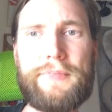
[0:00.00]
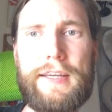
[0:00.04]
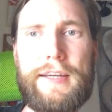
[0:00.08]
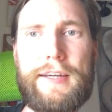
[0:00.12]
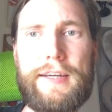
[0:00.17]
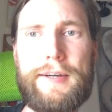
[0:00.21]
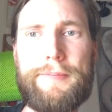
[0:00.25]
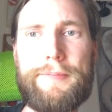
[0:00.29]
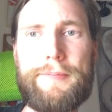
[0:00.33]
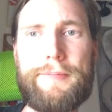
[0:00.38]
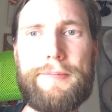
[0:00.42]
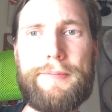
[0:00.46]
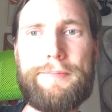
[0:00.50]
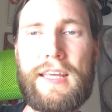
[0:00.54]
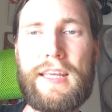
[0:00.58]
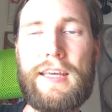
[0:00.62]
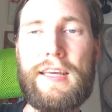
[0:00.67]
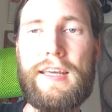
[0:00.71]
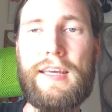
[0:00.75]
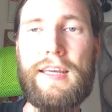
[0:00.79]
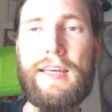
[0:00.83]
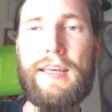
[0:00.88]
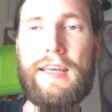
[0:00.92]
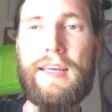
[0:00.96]
Yeah.
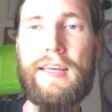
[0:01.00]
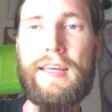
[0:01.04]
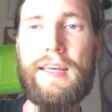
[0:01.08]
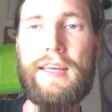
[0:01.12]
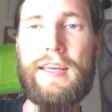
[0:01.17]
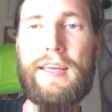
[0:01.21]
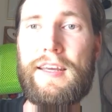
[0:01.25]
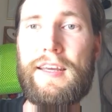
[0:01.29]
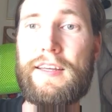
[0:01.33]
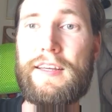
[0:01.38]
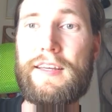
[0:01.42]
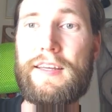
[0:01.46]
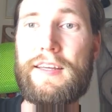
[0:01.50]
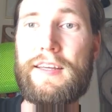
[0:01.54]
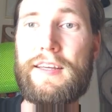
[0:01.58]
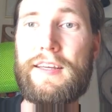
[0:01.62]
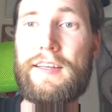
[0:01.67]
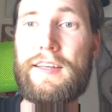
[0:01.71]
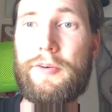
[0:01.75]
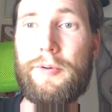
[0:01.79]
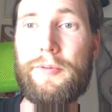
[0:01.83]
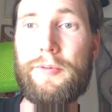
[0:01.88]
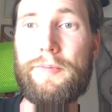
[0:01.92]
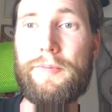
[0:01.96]

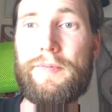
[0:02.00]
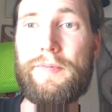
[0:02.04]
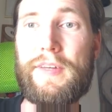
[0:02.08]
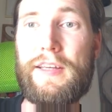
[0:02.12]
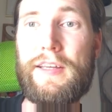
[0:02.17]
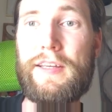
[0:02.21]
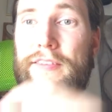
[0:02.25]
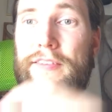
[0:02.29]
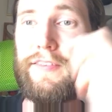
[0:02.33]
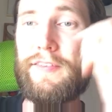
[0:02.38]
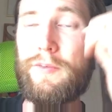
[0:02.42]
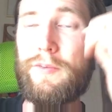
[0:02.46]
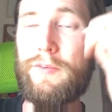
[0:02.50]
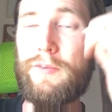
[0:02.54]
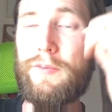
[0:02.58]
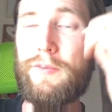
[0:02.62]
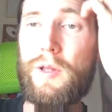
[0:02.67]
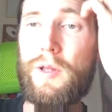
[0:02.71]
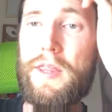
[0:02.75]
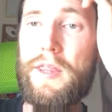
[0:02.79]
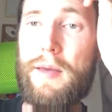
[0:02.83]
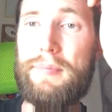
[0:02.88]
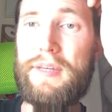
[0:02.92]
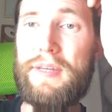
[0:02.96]
So,
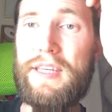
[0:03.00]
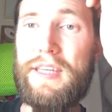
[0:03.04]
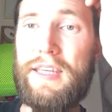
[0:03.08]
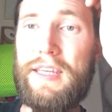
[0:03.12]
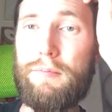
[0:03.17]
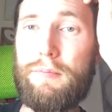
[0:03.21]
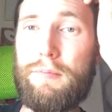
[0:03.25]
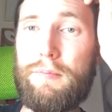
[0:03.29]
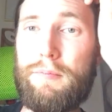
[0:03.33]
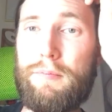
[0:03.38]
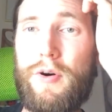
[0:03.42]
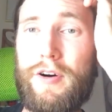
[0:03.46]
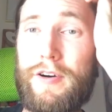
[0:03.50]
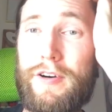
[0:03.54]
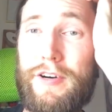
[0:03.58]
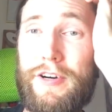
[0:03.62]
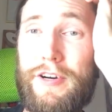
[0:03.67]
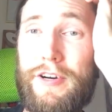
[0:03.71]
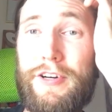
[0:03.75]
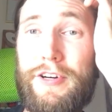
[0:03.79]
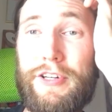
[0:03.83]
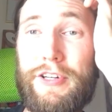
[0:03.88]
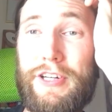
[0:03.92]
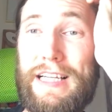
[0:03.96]
will there be
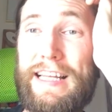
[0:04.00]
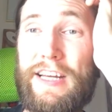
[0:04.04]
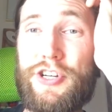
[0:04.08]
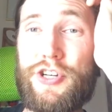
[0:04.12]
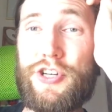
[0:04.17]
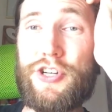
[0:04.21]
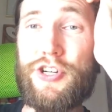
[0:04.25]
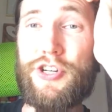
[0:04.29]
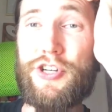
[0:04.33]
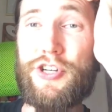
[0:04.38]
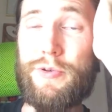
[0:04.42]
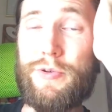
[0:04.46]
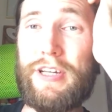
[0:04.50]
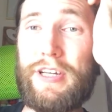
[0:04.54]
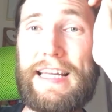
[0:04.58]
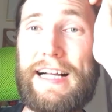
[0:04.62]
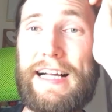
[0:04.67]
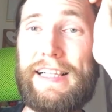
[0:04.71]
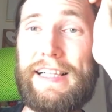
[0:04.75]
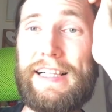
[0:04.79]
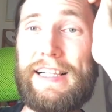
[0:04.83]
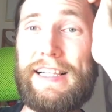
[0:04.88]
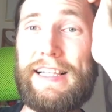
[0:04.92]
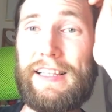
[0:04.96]
more Clash
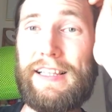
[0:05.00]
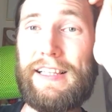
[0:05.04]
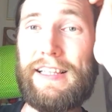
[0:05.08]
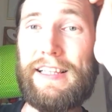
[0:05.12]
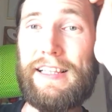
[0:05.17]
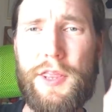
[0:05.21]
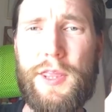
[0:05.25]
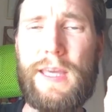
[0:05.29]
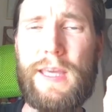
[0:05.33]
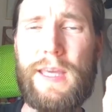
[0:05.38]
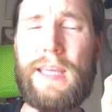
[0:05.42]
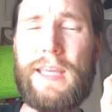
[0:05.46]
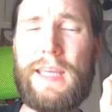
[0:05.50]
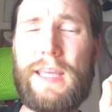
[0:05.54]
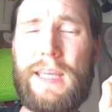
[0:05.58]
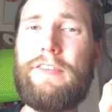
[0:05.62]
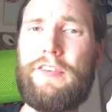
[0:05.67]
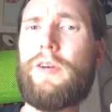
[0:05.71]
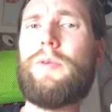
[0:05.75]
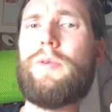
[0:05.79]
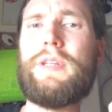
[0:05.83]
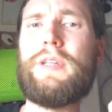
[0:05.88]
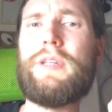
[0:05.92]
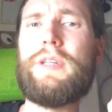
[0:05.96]
Royale? I think
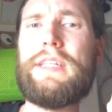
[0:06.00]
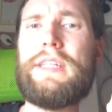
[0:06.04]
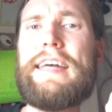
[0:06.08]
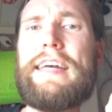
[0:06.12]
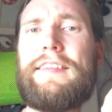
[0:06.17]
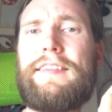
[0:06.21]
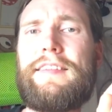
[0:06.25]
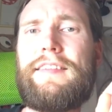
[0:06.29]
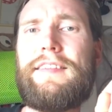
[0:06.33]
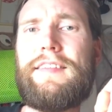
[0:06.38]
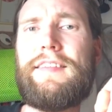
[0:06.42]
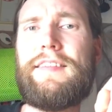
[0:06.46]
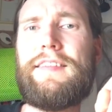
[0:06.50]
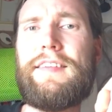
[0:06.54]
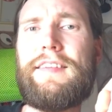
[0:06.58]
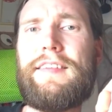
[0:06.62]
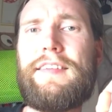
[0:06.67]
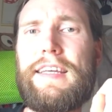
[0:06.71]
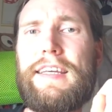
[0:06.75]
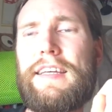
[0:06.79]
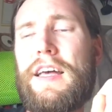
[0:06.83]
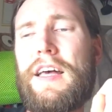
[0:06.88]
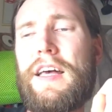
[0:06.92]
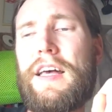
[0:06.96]
so, yes.
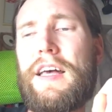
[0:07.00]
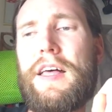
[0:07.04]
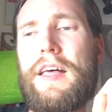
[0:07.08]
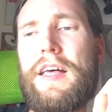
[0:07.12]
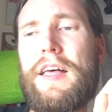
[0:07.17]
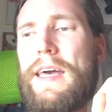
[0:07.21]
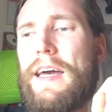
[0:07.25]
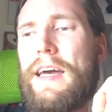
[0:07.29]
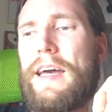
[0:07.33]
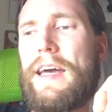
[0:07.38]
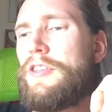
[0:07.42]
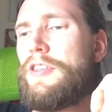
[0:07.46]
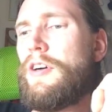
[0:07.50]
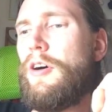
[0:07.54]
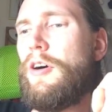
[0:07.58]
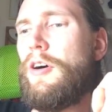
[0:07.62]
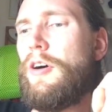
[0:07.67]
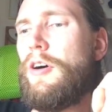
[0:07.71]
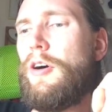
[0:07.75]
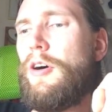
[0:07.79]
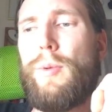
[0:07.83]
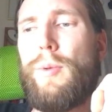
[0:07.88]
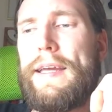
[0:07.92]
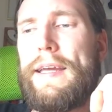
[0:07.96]
There are
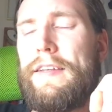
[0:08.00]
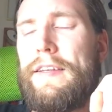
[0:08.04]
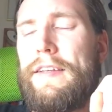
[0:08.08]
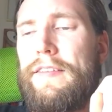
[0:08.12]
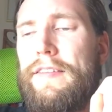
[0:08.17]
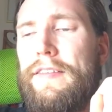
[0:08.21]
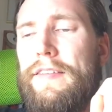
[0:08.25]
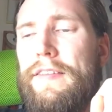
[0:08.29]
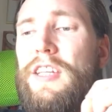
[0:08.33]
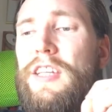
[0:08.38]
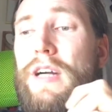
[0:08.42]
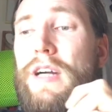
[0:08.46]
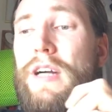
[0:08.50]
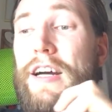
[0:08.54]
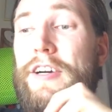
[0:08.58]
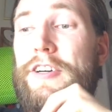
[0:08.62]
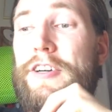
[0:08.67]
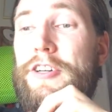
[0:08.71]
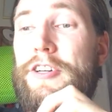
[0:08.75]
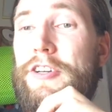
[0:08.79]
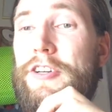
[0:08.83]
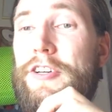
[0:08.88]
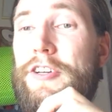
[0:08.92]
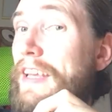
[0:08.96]
always new
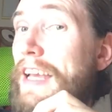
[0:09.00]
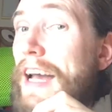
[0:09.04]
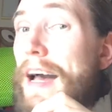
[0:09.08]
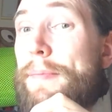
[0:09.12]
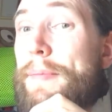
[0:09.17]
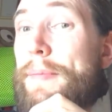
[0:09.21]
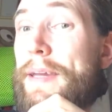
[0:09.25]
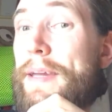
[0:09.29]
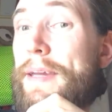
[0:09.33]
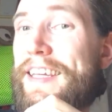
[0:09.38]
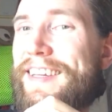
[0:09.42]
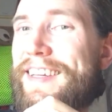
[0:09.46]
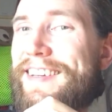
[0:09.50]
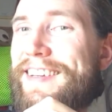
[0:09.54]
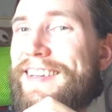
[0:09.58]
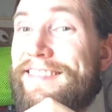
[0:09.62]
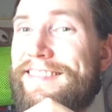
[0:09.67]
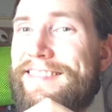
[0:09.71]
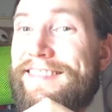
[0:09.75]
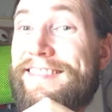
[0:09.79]
cards coming,